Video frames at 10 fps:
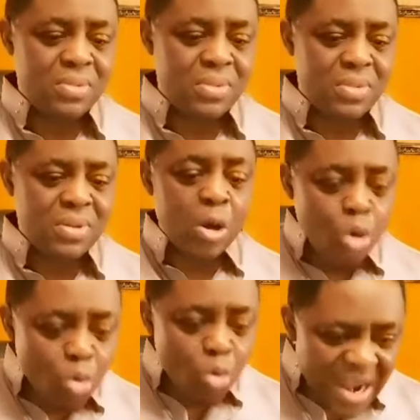that
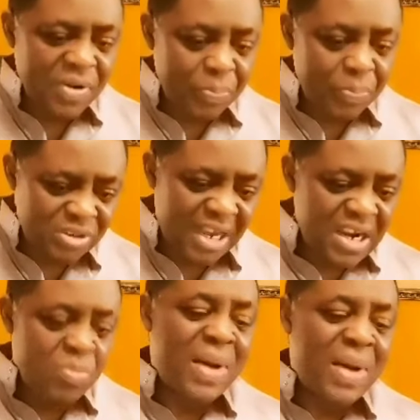you never put an
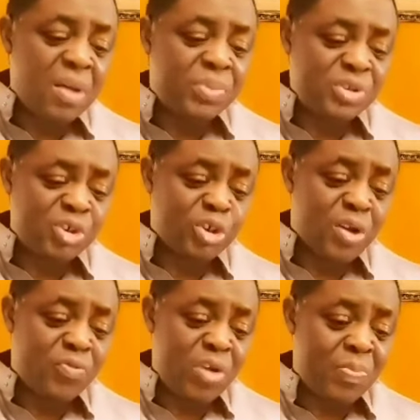Igbo man in a position
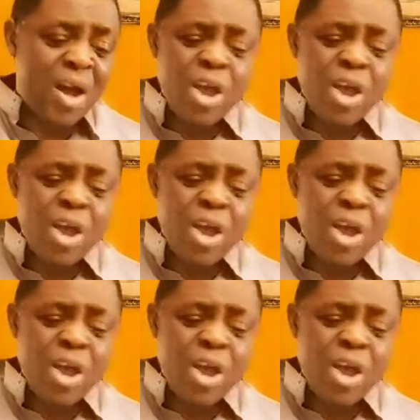of real power.